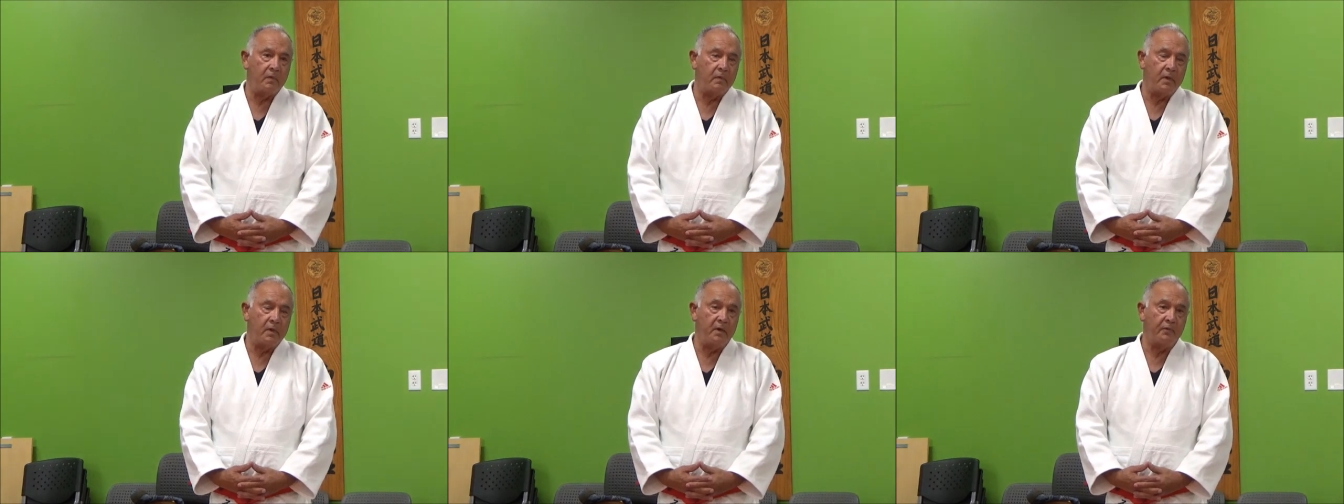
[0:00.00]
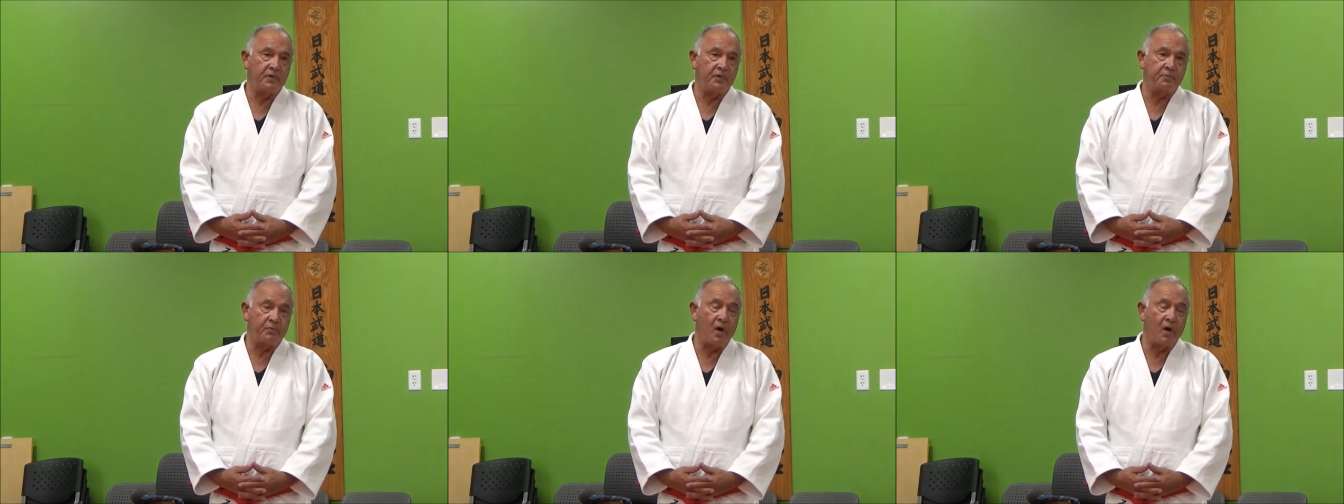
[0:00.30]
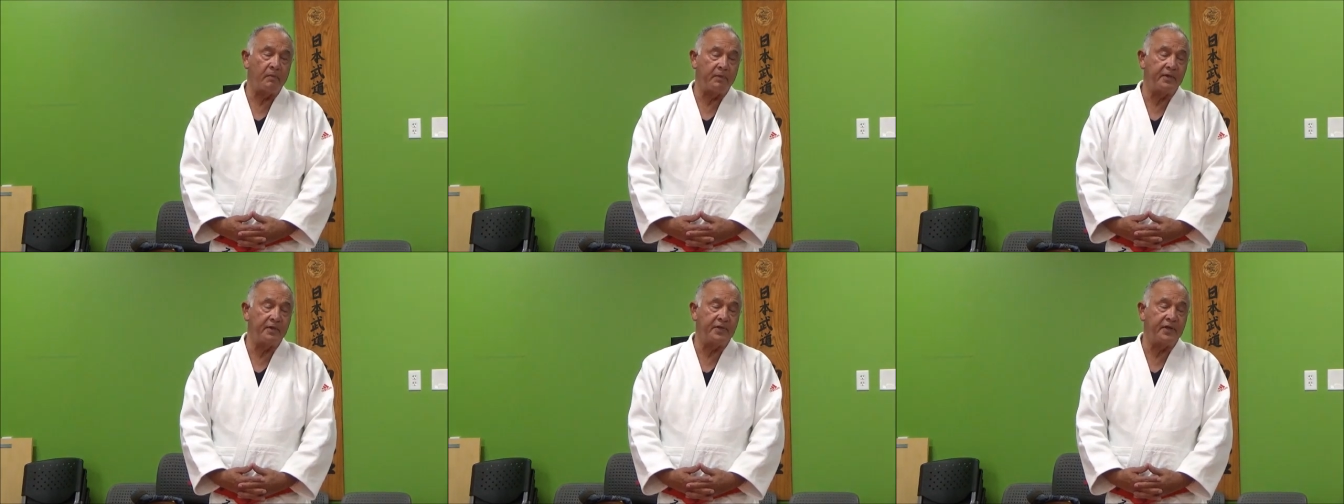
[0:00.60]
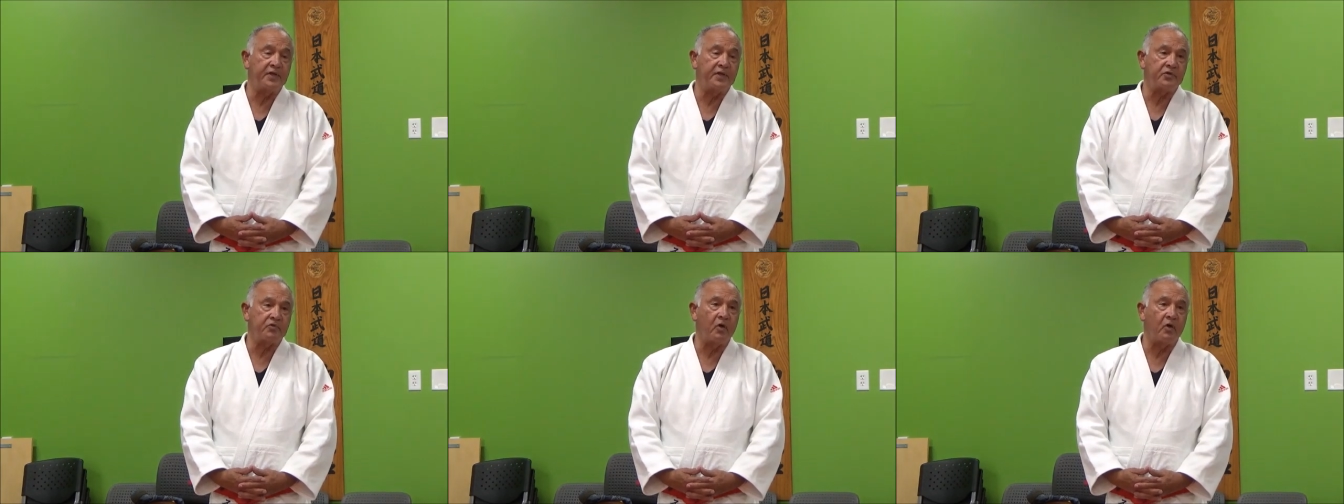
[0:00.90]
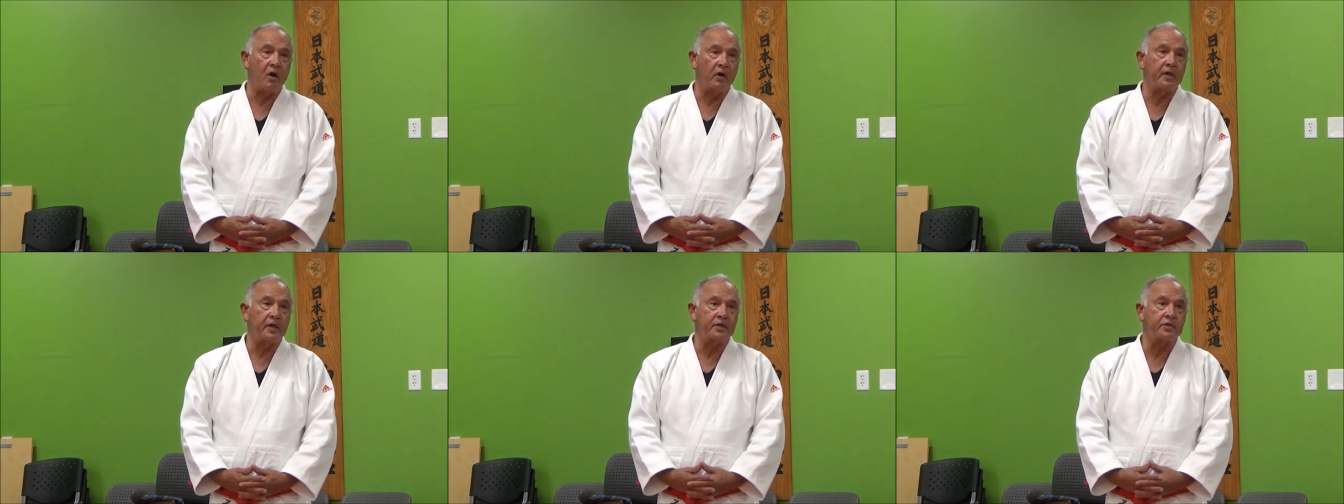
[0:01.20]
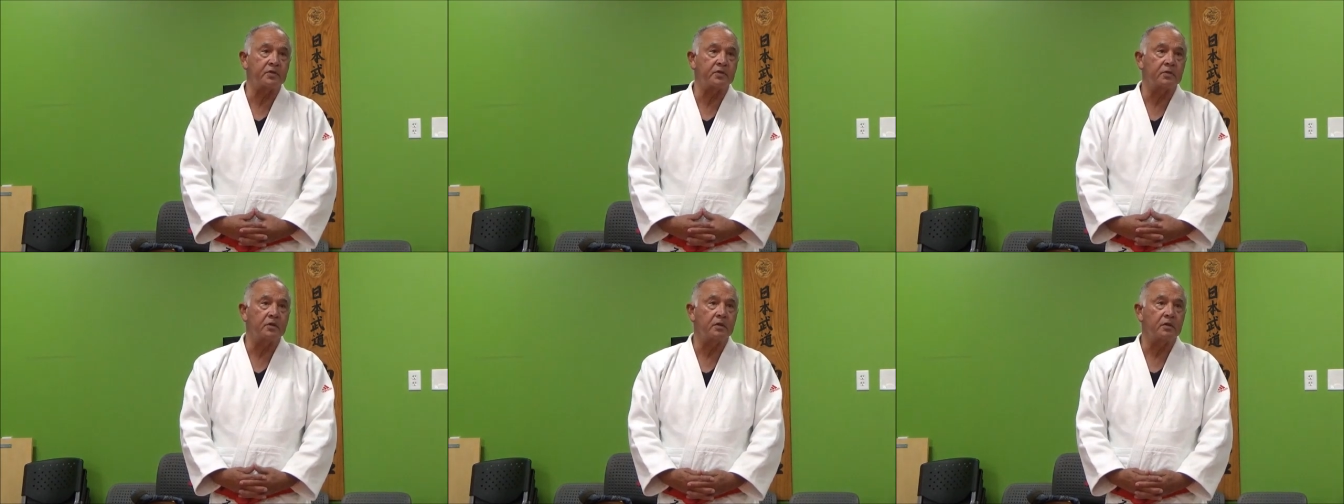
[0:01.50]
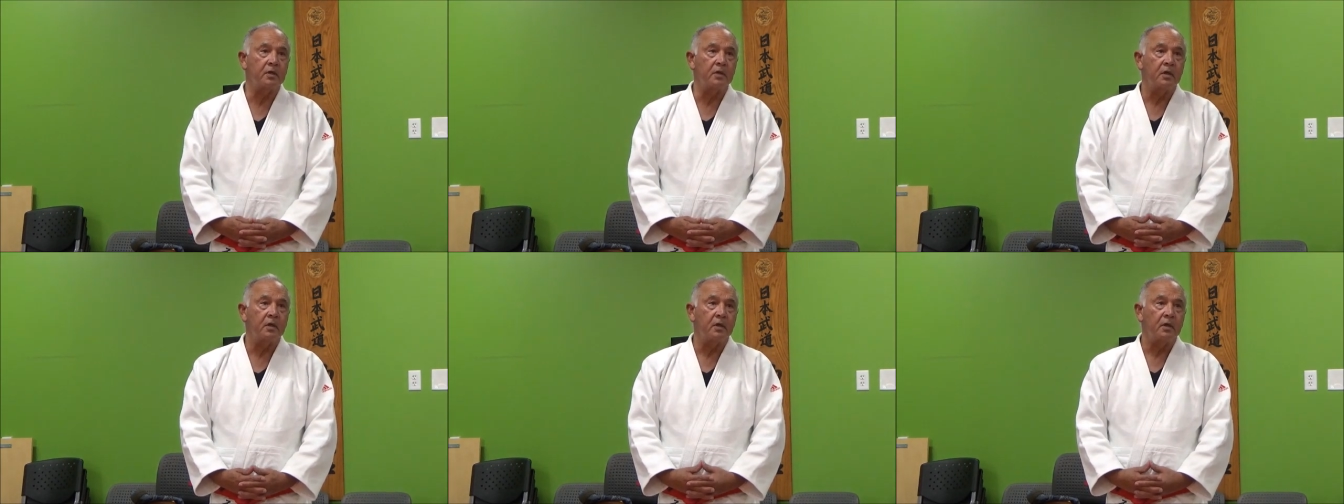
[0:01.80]
It was probably the strongest
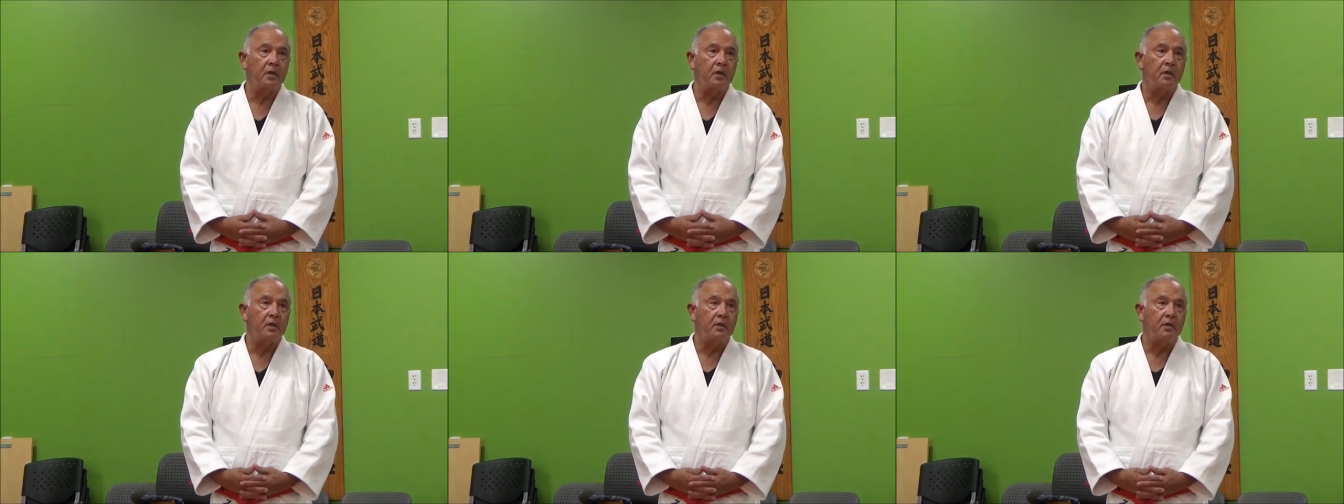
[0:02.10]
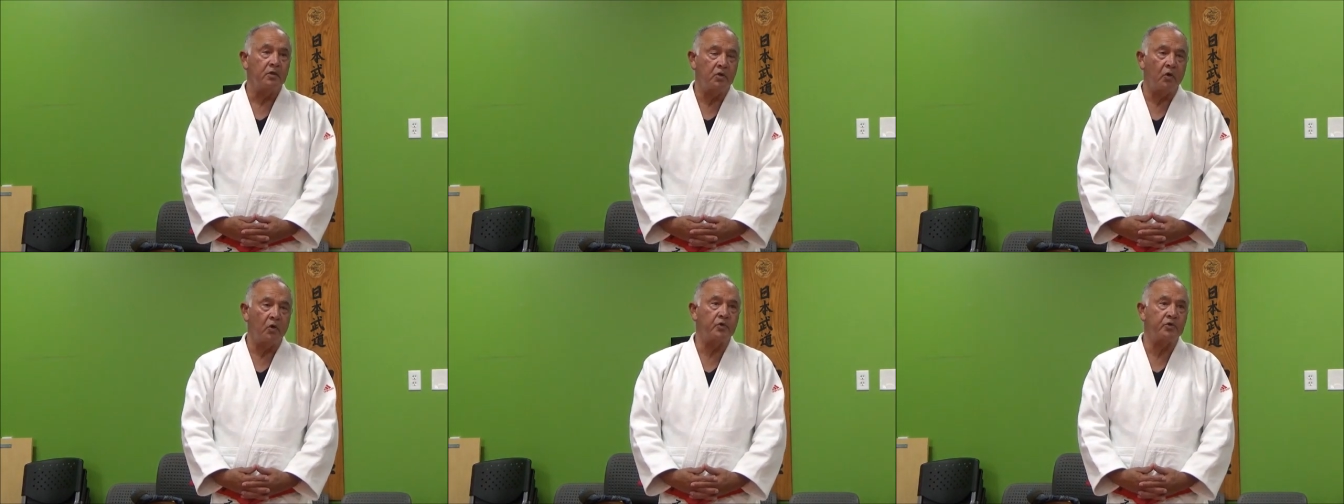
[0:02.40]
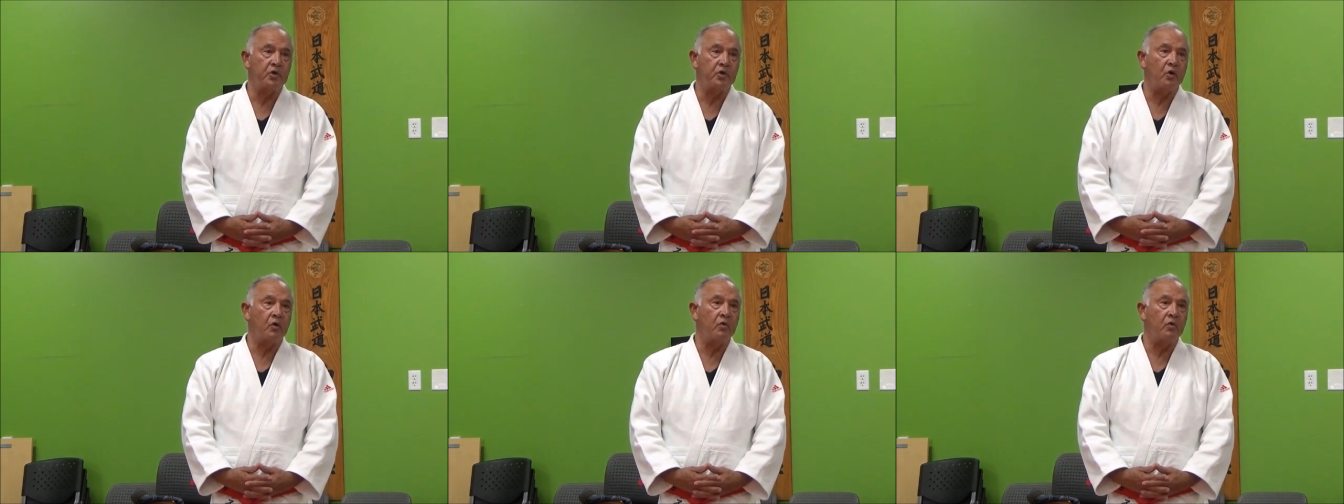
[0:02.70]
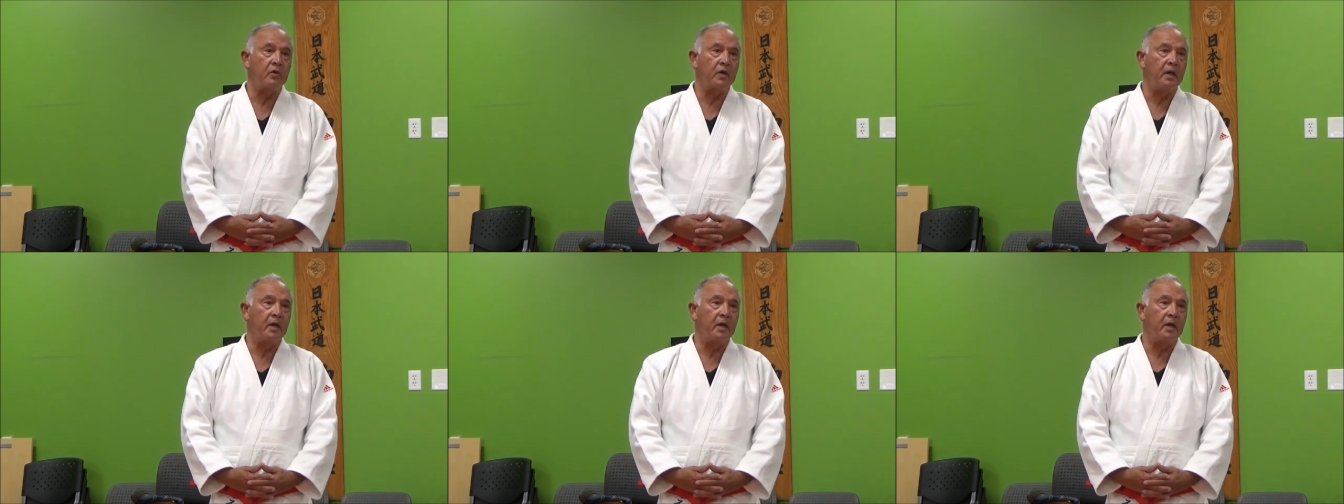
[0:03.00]
dojo